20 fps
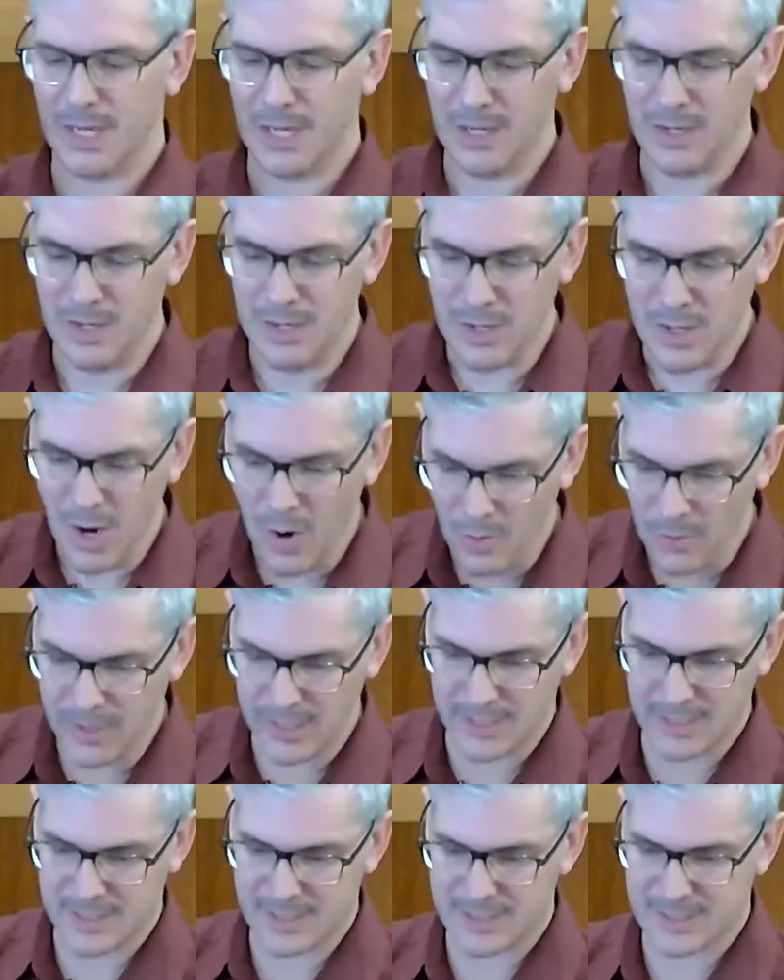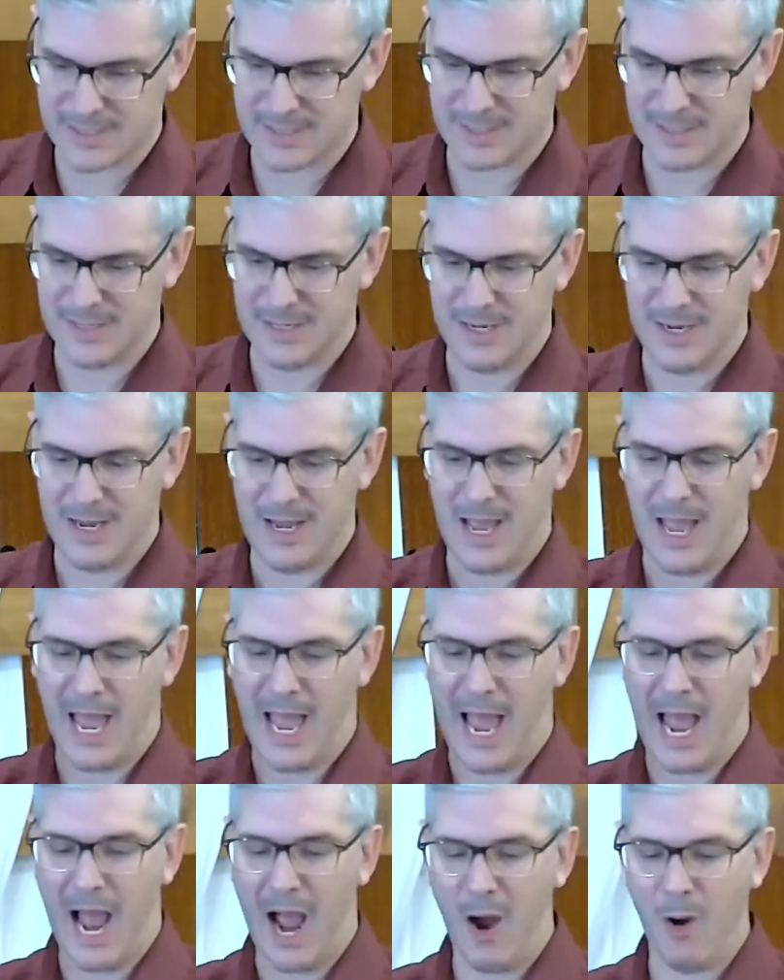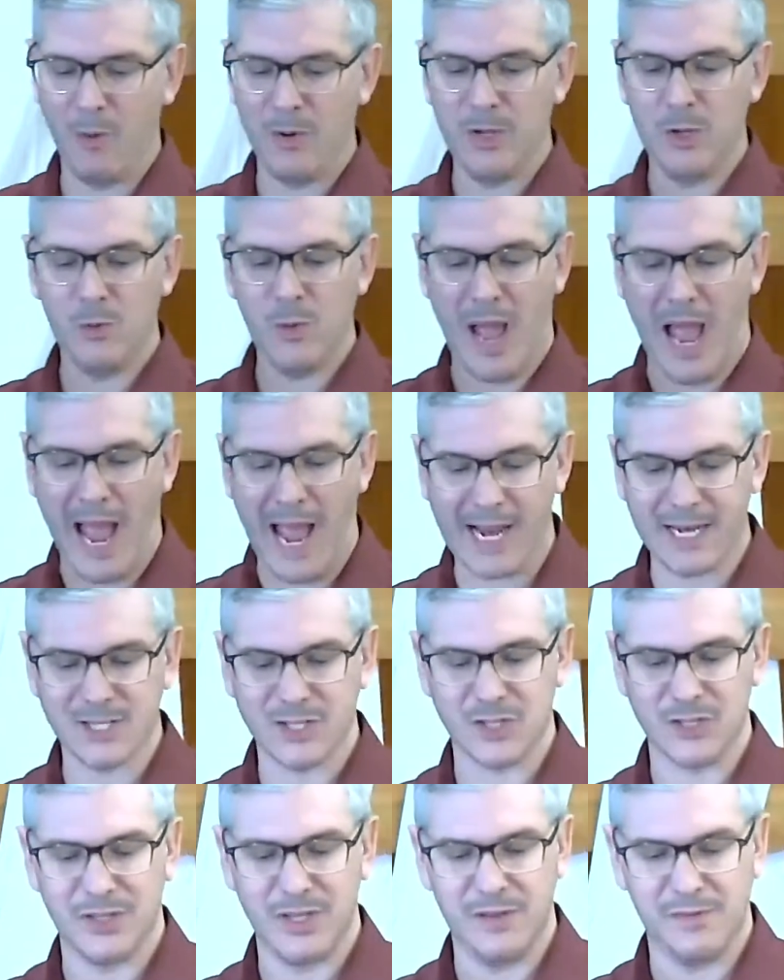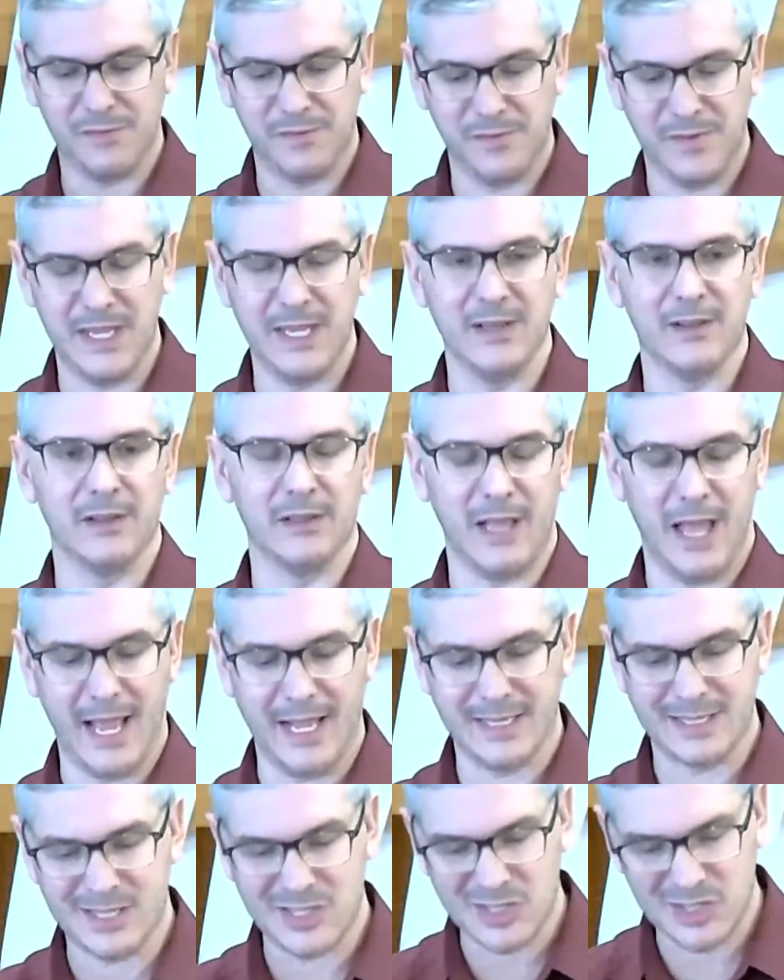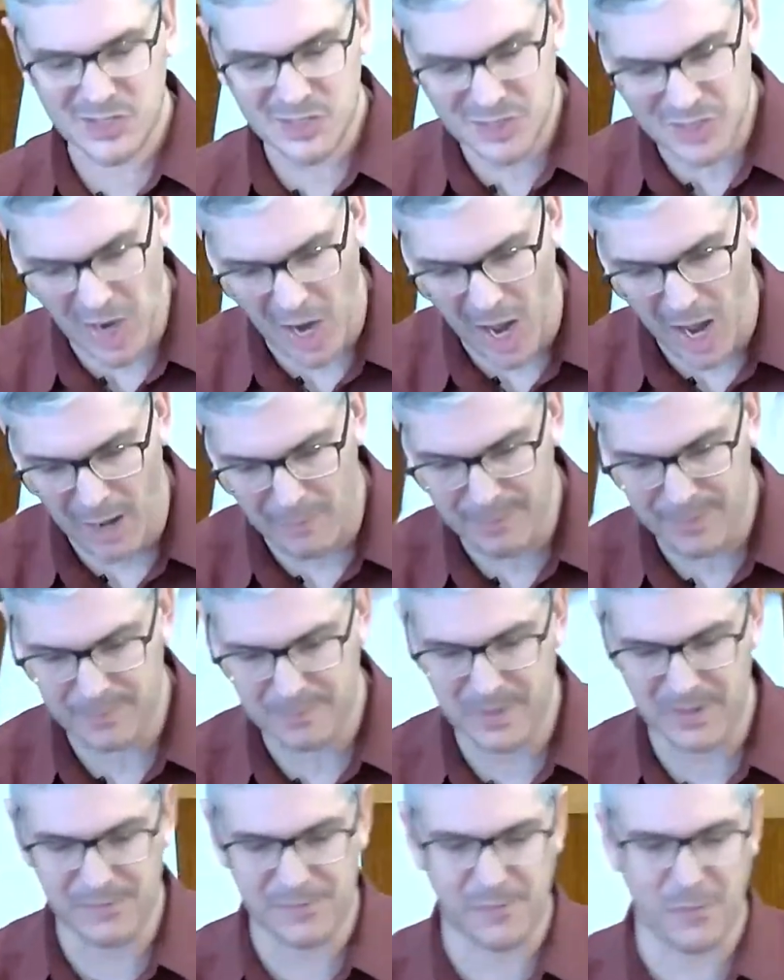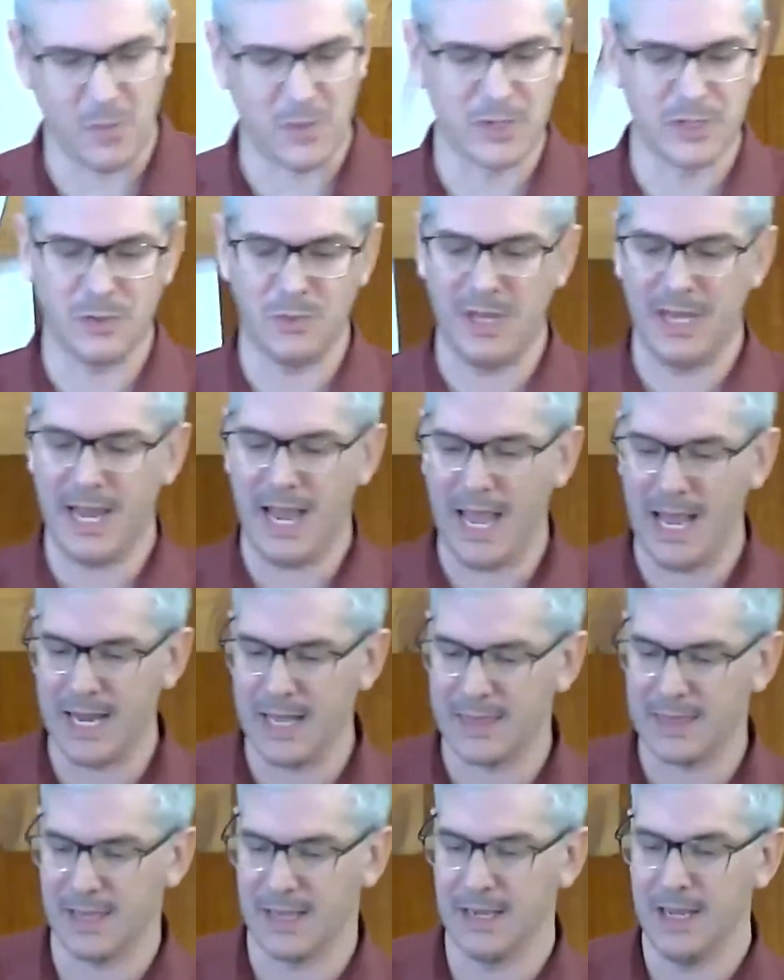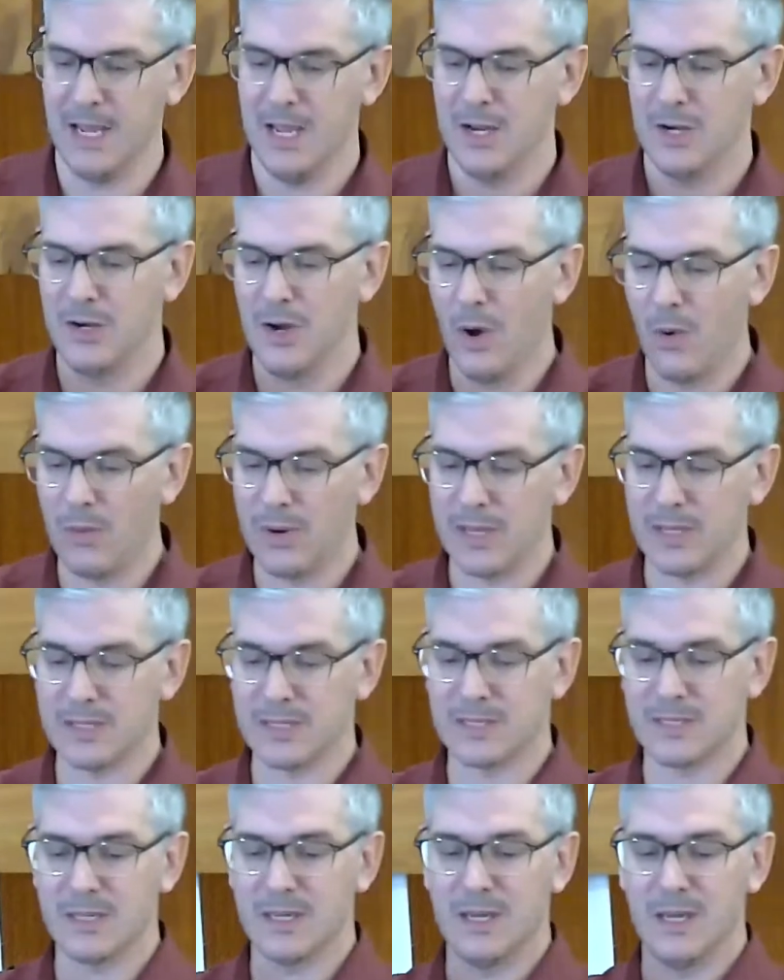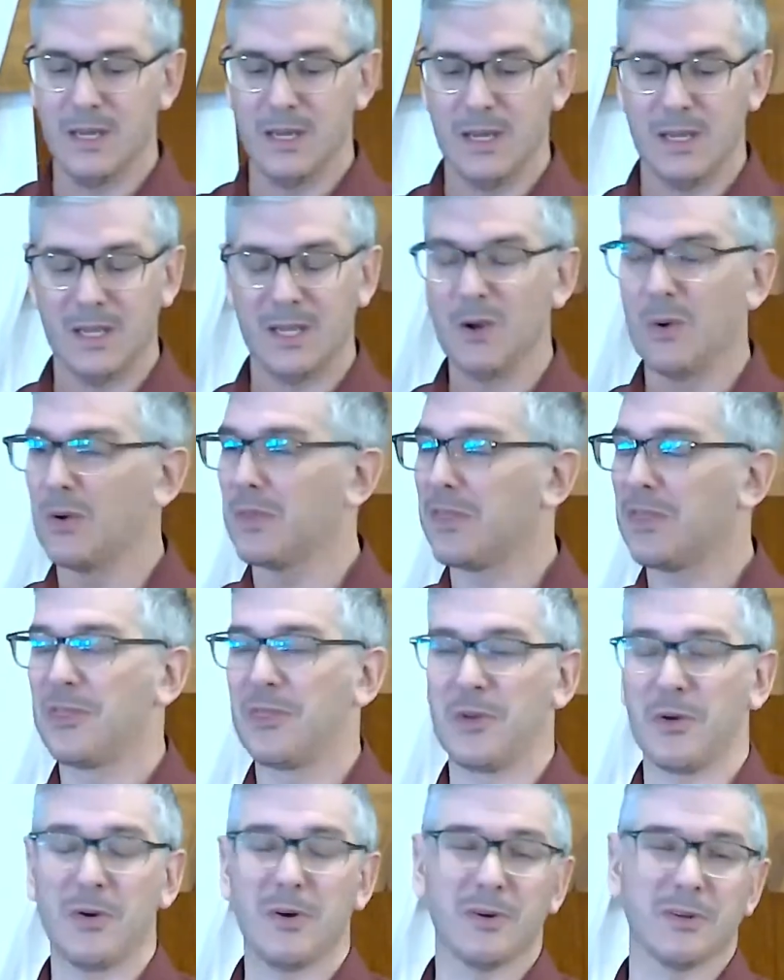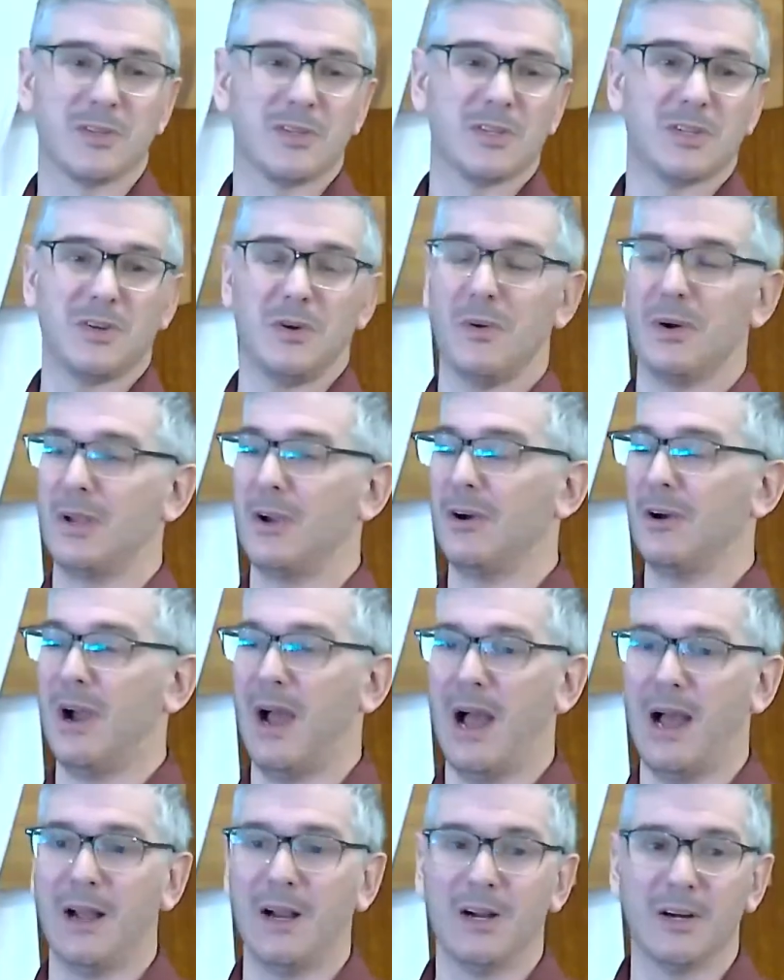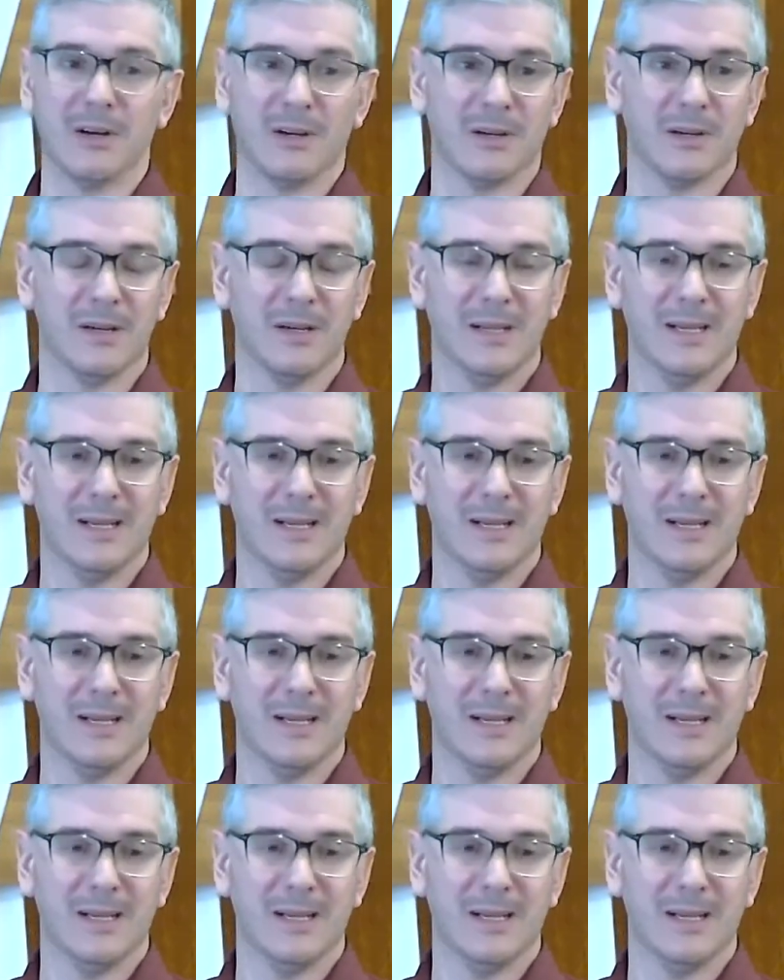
notice how you actually feel and stop before doing anything. Notice your thirst or your hunger.